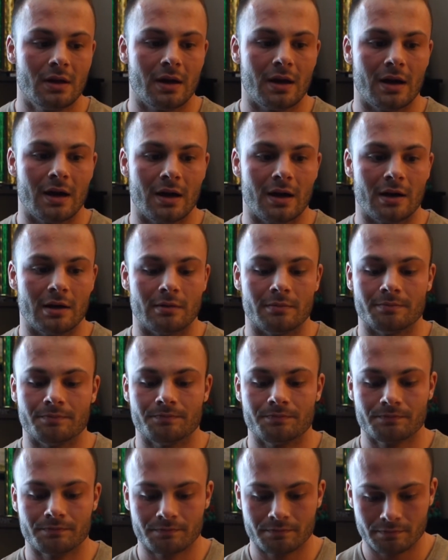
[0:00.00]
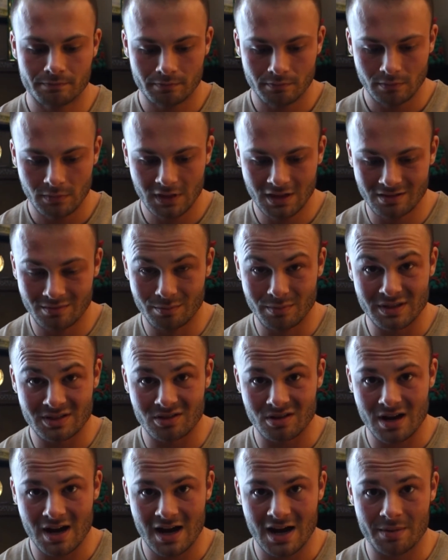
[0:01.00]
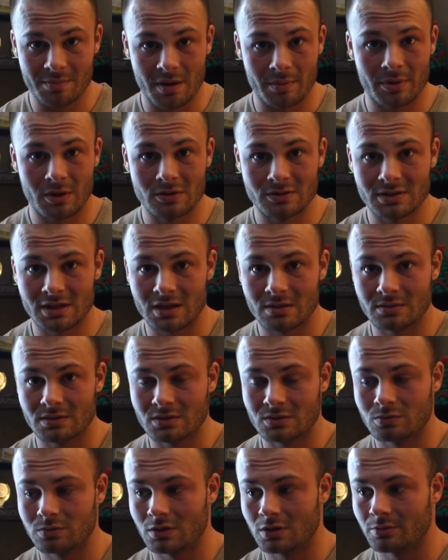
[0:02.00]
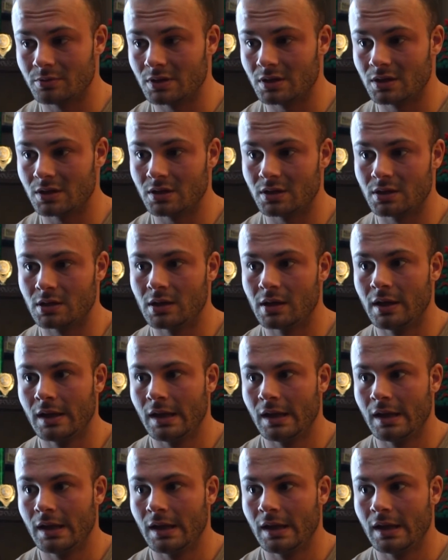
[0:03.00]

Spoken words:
Mr. Hyde by ProSups is really, really good.